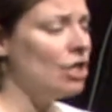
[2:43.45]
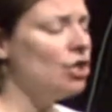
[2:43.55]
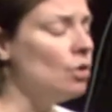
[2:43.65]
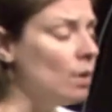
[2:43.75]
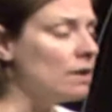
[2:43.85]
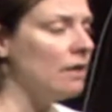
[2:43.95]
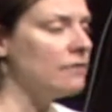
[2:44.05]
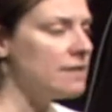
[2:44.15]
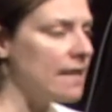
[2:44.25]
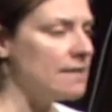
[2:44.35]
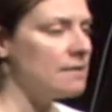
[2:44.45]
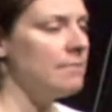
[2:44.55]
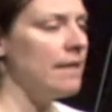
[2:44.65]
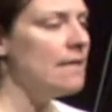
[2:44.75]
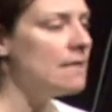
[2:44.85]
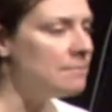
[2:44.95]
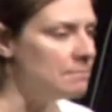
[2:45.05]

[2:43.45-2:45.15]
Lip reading: You will have sent me